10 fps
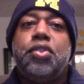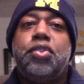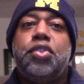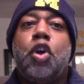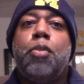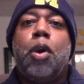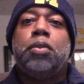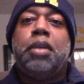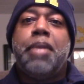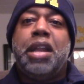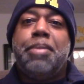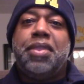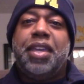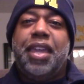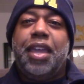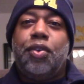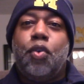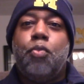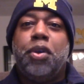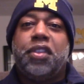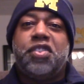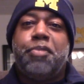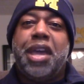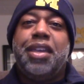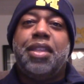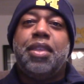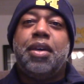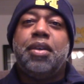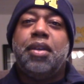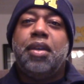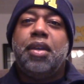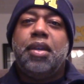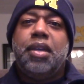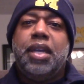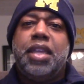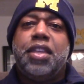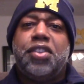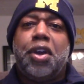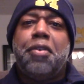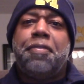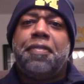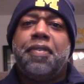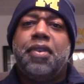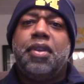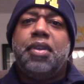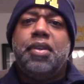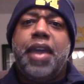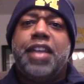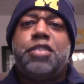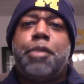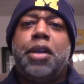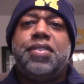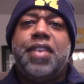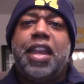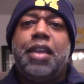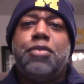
Joe Bolden might have been the kid who put the spike in the turf at Spartan Stadium.